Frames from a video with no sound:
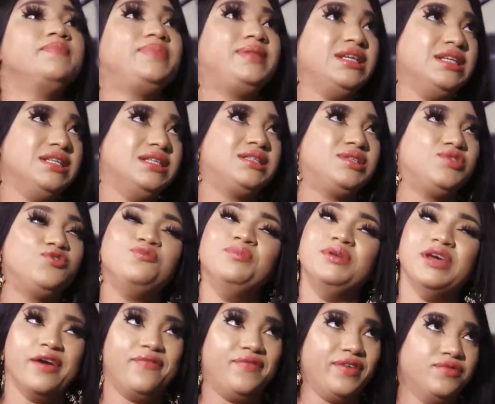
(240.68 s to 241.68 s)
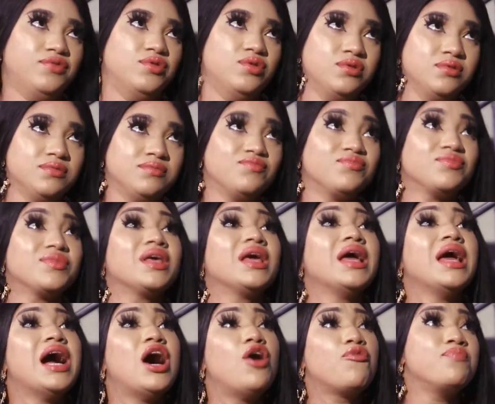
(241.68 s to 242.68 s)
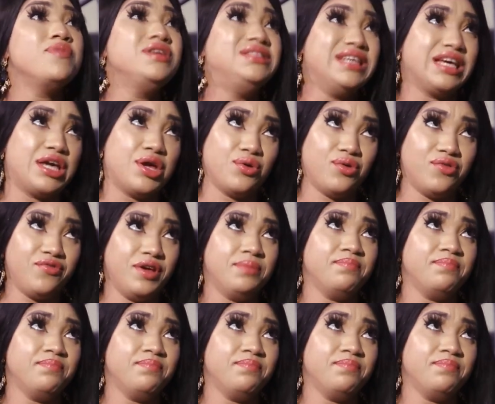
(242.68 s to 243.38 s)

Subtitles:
Please do me a favor. Help me take care of